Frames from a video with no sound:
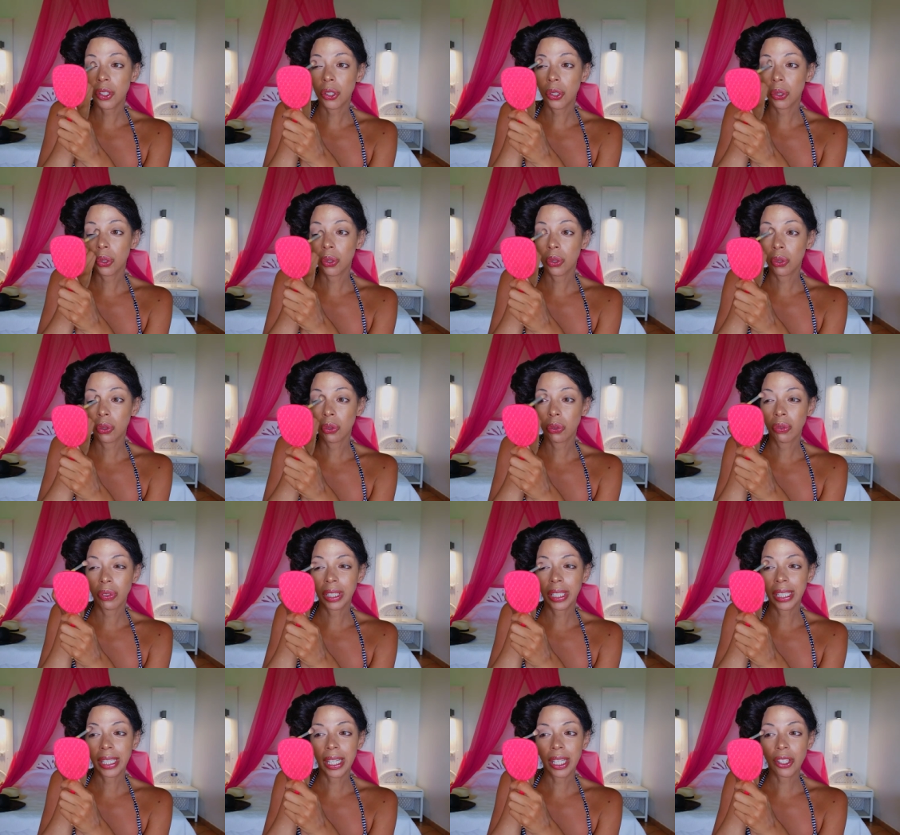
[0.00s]
to
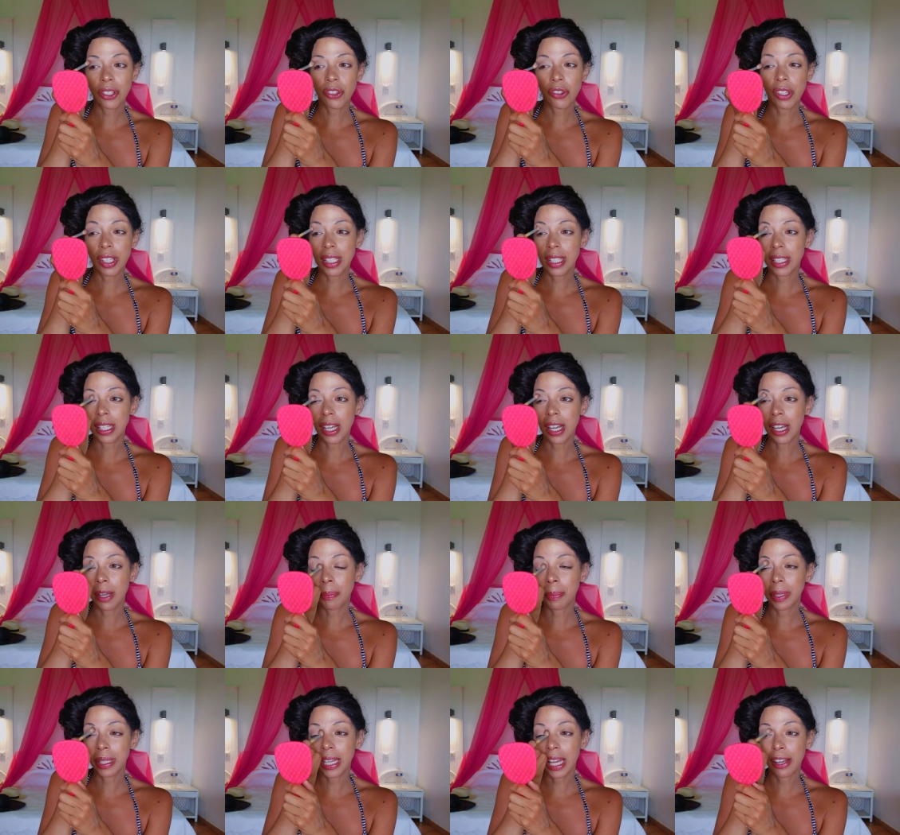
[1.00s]
really get dressed
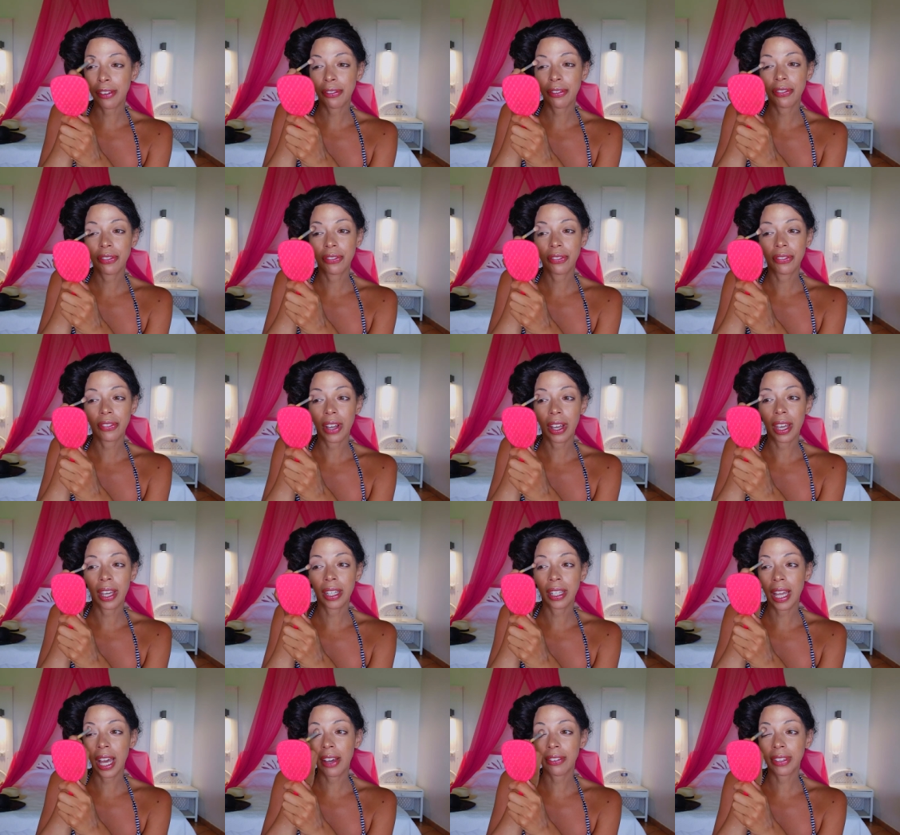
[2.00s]
up and have
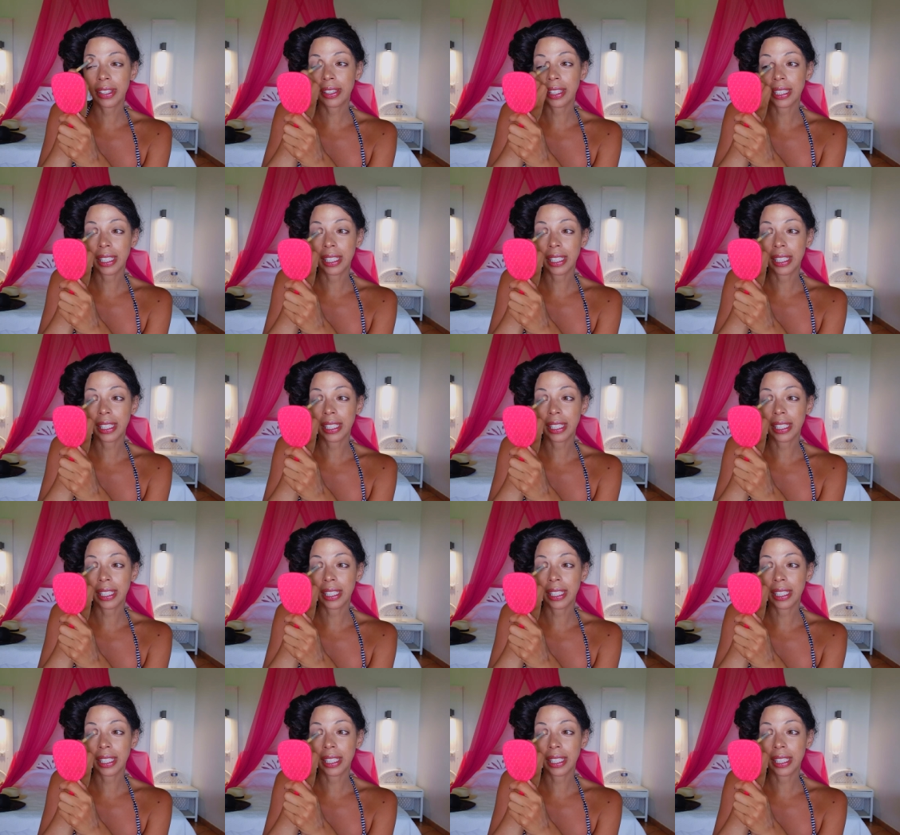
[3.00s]
the